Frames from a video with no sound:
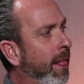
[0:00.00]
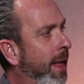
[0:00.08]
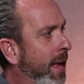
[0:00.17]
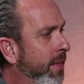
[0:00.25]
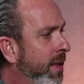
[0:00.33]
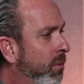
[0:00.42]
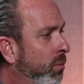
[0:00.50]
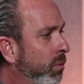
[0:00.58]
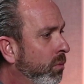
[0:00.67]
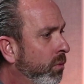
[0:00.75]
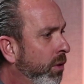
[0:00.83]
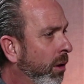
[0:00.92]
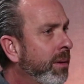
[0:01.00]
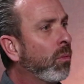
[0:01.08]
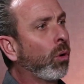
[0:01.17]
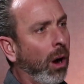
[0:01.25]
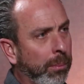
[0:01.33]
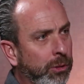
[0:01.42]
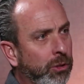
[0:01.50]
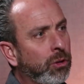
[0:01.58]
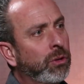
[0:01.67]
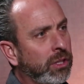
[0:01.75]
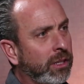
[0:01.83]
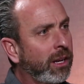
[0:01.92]
And then there'll be more
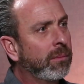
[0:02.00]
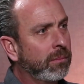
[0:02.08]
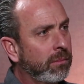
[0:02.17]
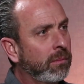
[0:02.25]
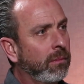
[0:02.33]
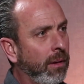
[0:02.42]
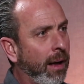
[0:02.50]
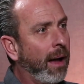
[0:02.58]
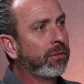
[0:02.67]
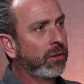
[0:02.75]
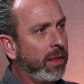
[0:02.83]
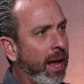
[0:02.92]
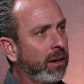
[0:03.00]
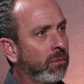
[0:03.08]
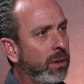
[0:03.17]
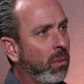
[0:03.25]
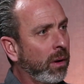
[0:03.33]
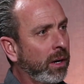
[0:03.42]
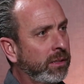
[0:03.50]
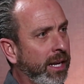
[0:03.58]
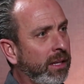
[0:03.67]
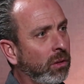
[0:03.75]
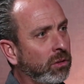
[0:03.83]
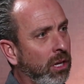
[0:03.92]
opportunities that come after that, and we want to
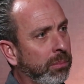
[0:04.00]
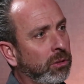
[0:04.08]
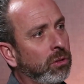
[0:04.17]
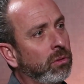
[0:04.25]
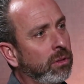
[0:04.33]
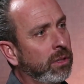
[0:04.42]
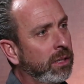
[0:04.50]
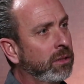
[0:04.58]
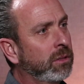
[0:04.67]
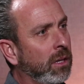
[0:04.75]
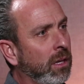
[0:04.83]
take those opportunities,